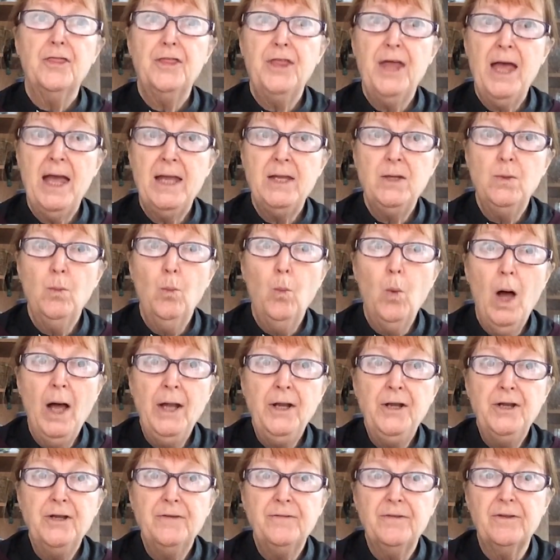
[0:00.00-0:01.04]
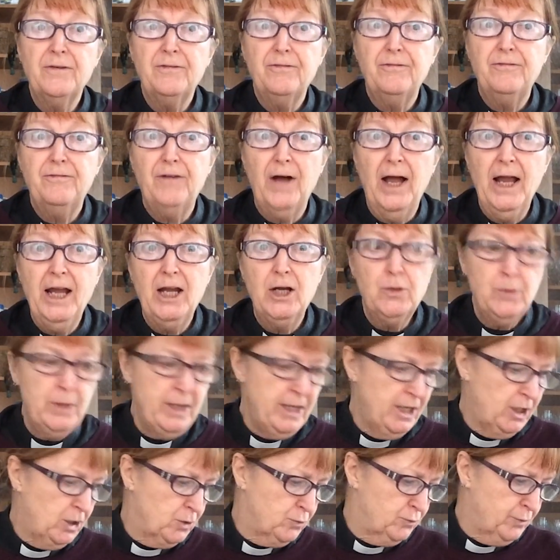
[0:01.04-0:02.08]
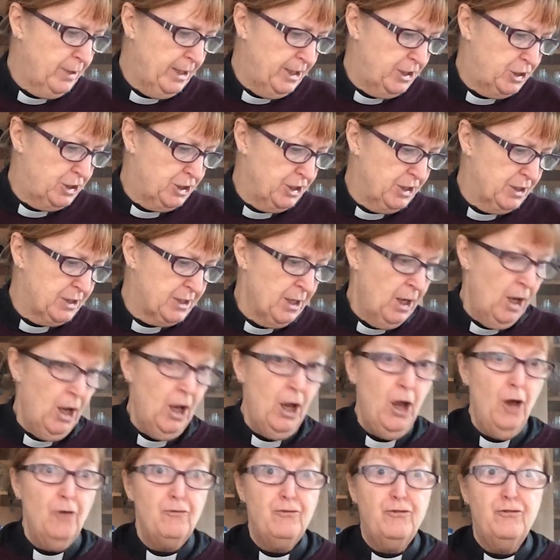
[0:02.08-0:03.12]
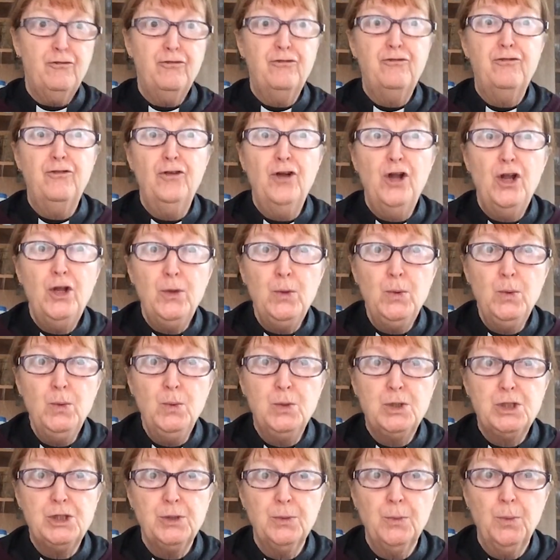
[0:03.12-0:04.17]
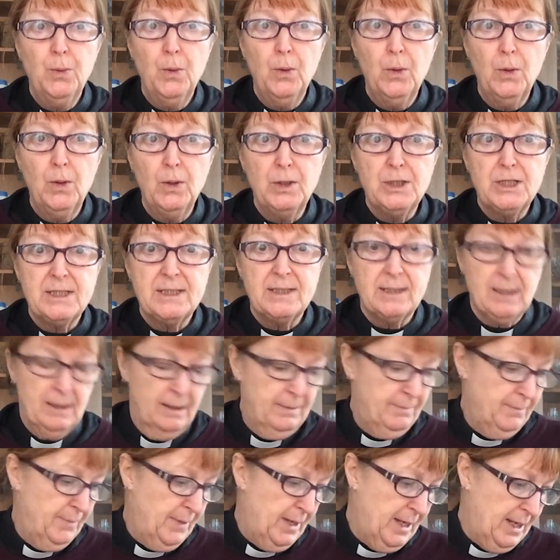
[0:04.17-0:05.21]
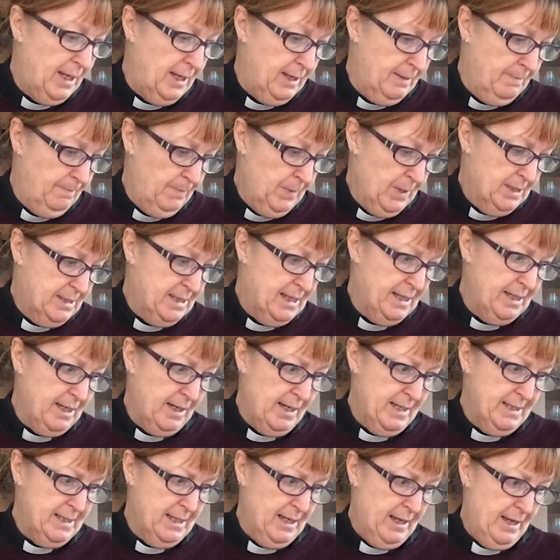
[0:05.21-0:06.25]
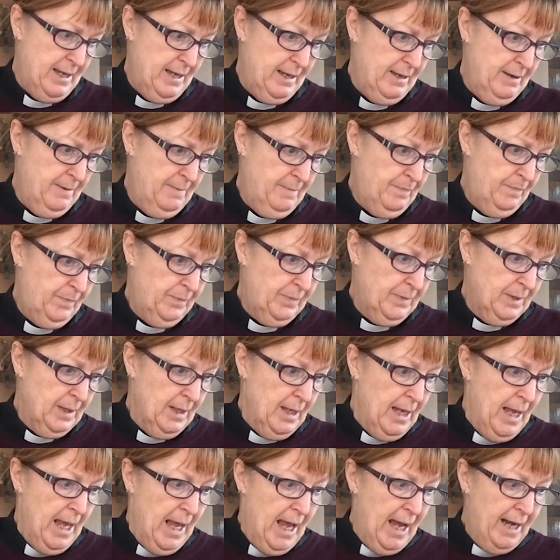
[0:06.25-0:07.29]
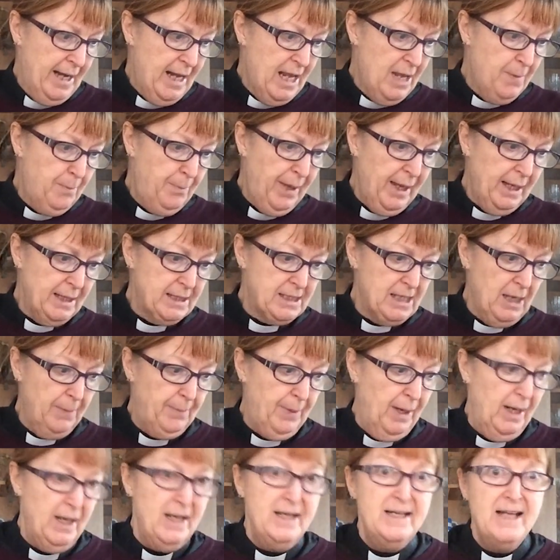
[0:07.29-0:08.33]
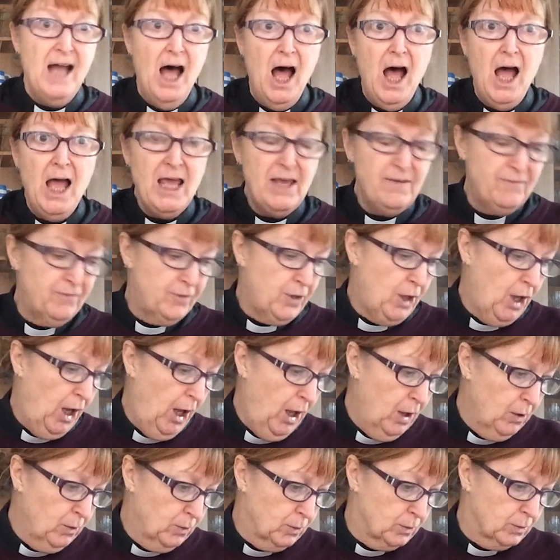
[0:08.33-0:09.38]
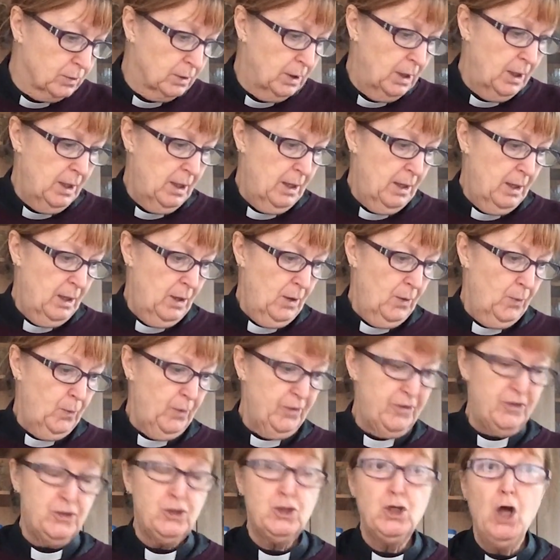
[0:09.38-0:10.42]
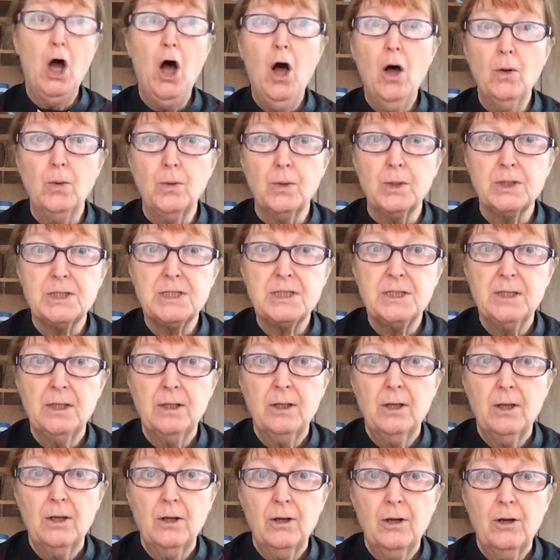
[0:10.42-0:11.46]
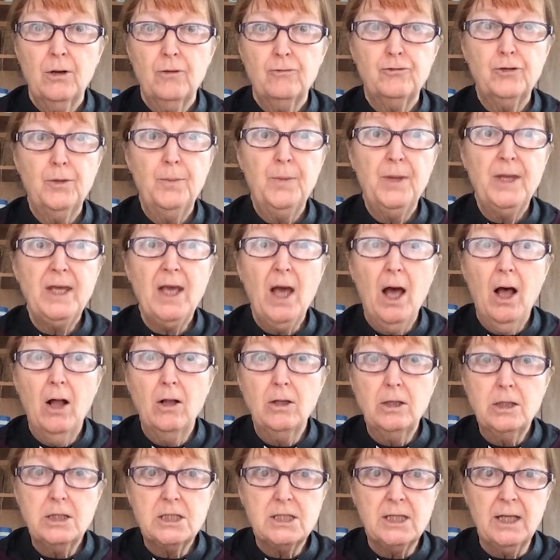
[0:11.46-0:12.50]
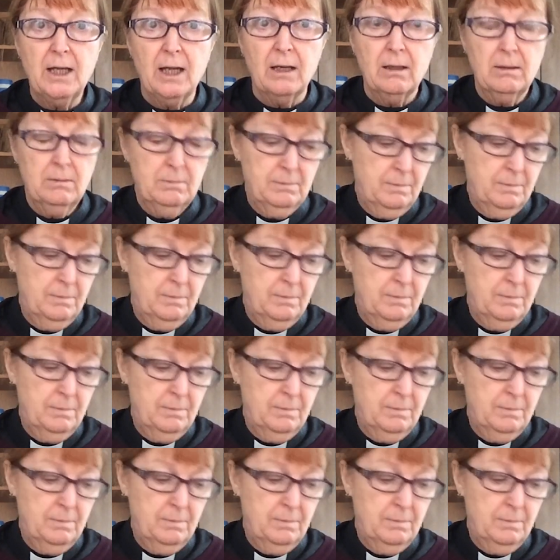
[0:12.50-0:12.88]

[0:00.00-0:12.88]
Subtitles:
Then one of the fiery creatures flew towards me, said Isaiah. And he picked up a live coal with tongs from the altar.